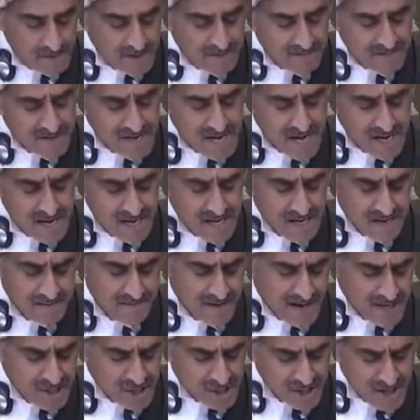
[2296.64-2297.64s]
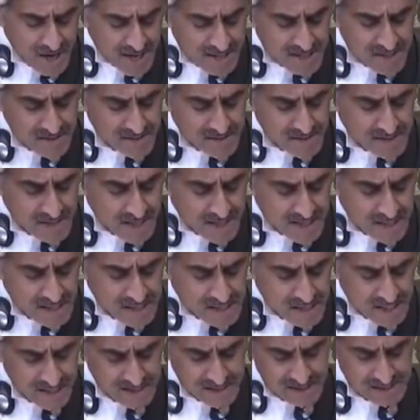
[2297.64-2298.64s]
The Vienna Convention, Article
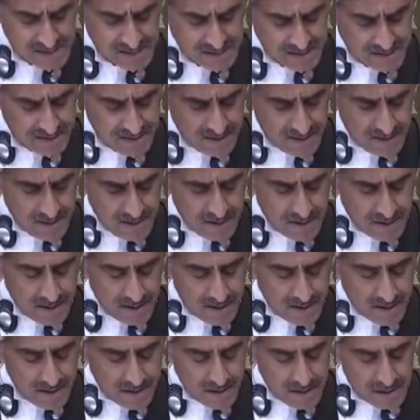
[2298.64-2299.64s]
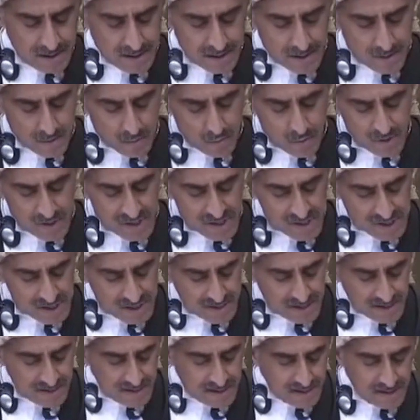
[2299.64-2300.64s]
36,
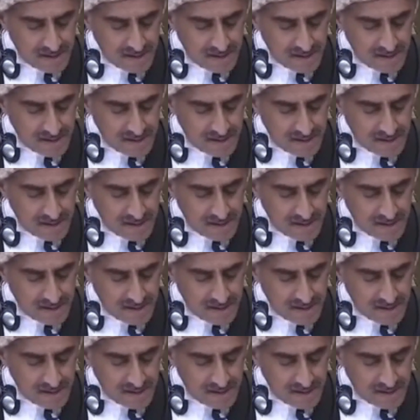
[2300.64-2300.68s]
was